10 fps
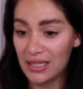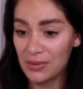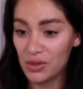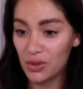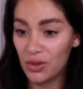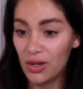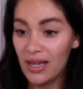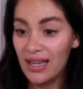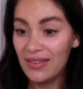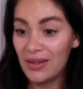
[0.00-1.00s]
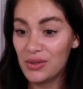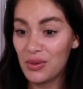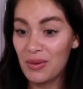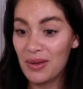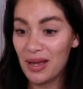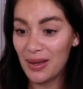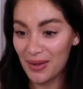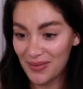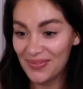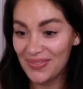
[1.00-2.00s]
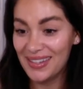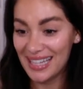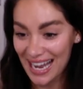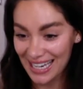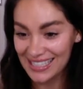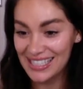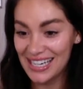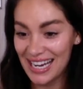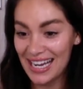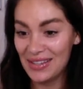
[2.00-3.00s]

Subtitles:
I'm sure they'll do next year